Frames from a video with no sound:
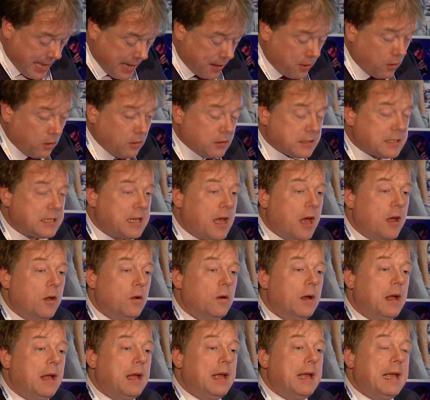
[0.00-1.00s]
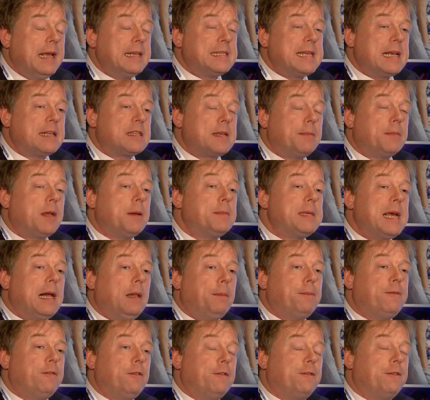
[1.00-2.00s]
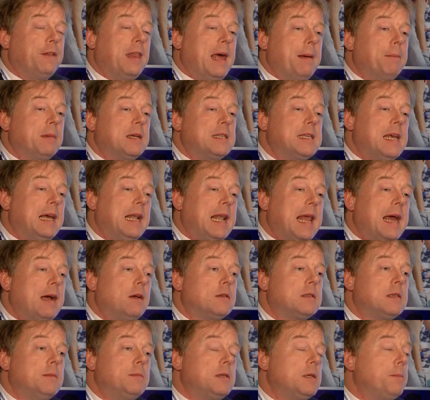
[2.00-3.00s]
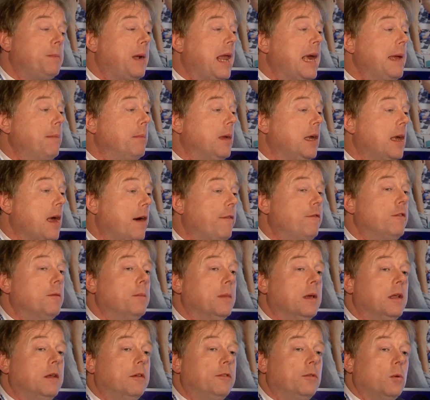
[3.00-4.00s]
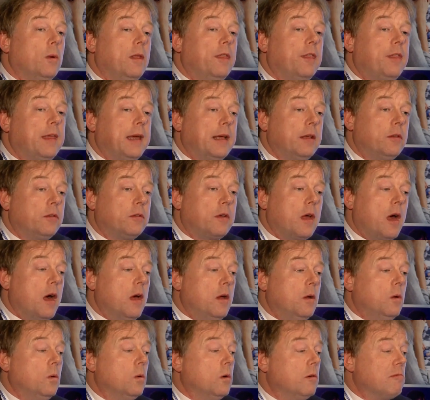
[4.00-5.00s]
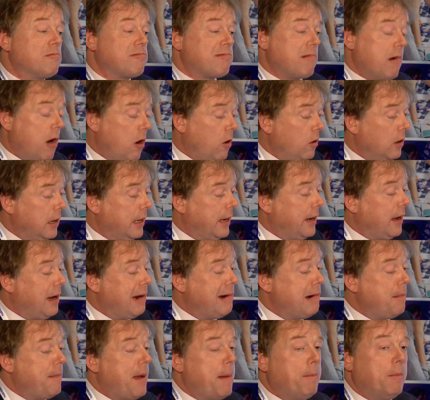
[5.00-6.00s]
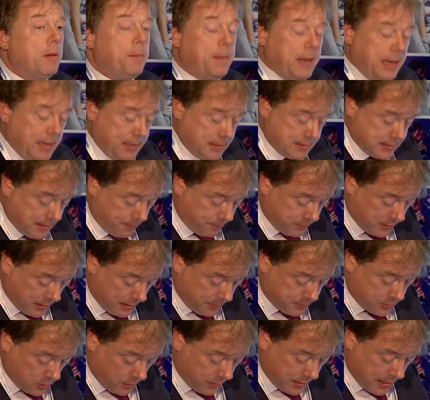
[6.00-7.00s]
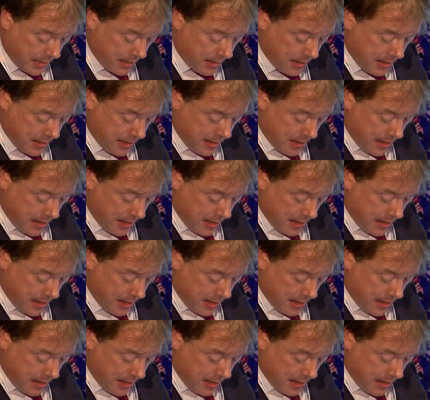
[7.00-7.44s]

It also is sometimes helpful for them because it allows them to blame government when things go wrong. And I remember being sometimes on the